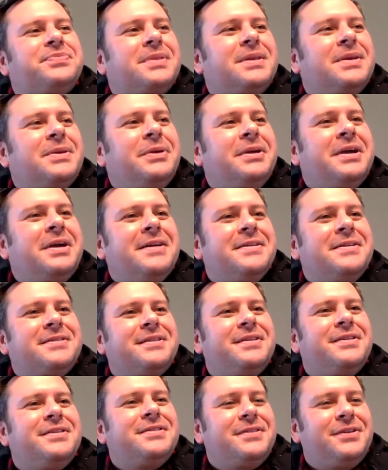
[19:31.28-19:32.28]
we
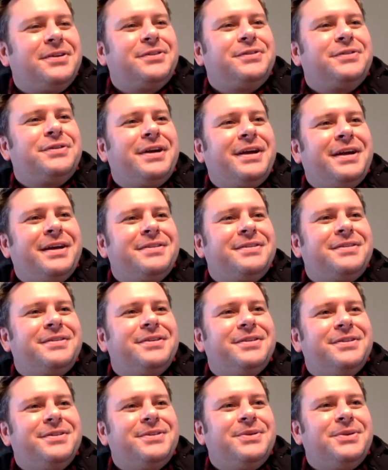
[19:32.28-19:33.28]
constantly search for
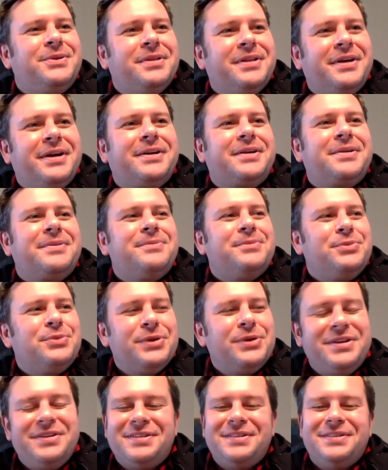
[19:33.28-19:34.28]
answers or like
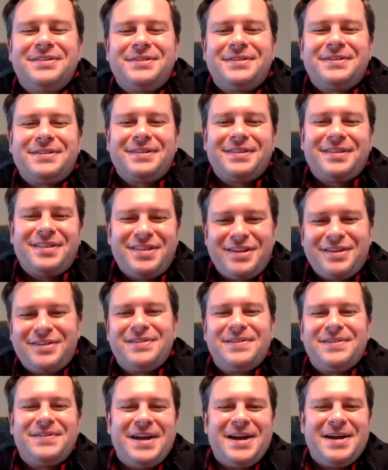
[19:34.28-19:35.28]
reasons things
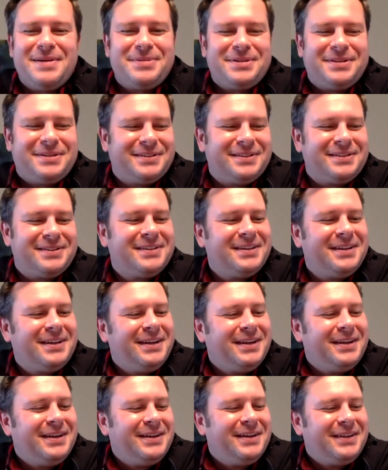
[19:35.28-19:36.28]
have happened,
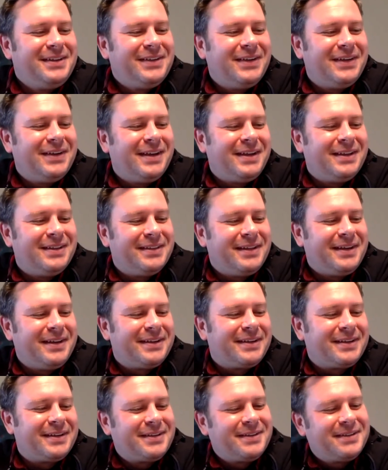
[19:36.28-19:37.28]
and
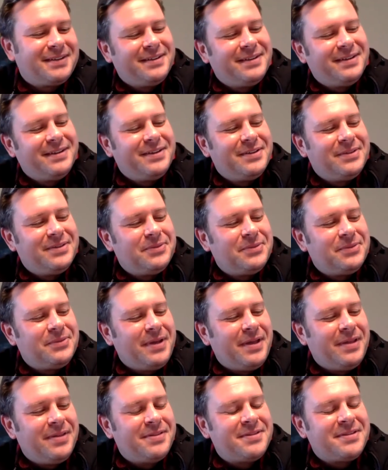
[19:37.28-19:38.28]
like
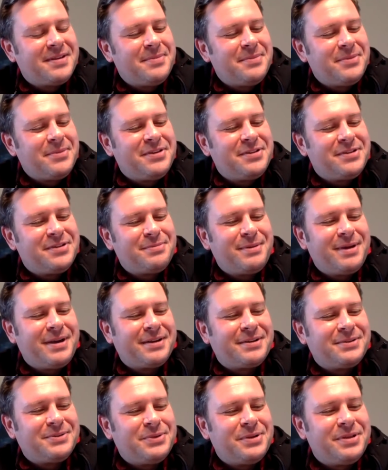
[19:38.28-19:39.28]
in some
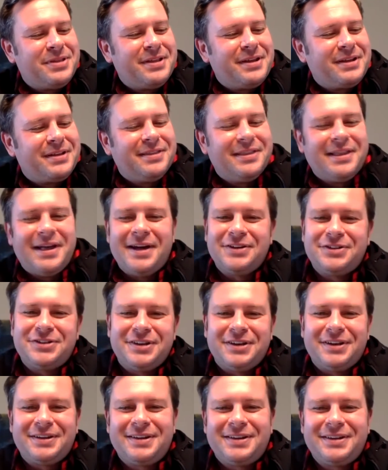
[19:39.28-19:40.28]
respect, we think
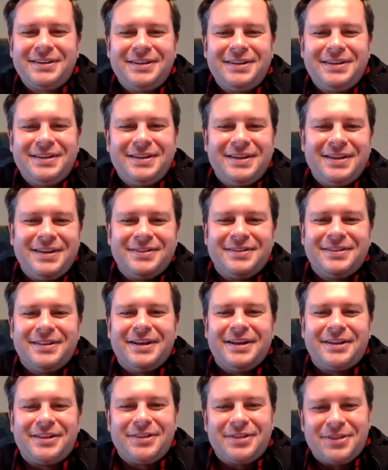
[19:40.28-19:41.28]
logic is
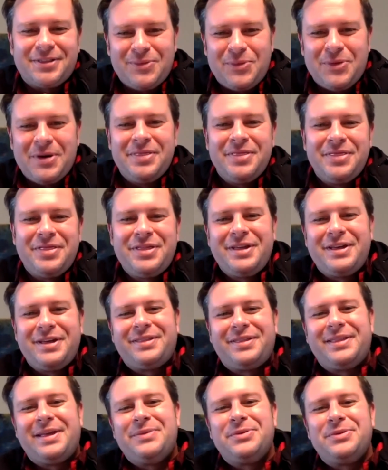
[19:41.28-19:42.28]
like the one
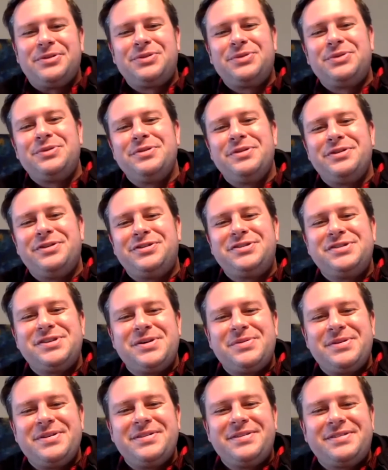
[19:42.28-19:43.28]
thing that will truly
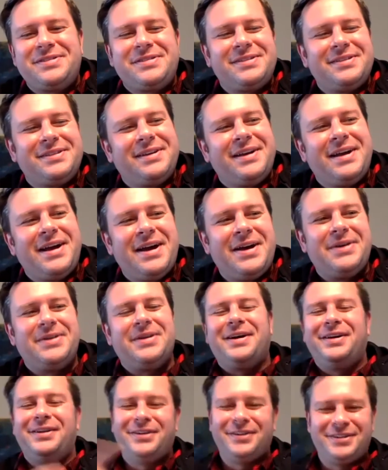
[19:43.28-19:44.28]
show us how to
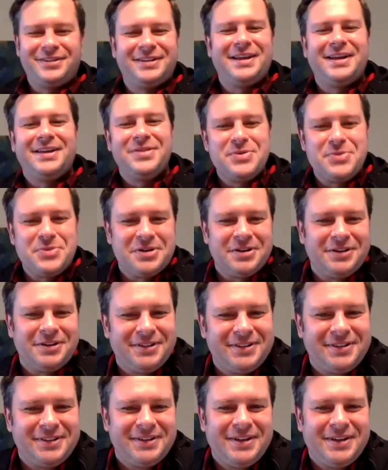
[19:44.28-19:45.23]
understand the world.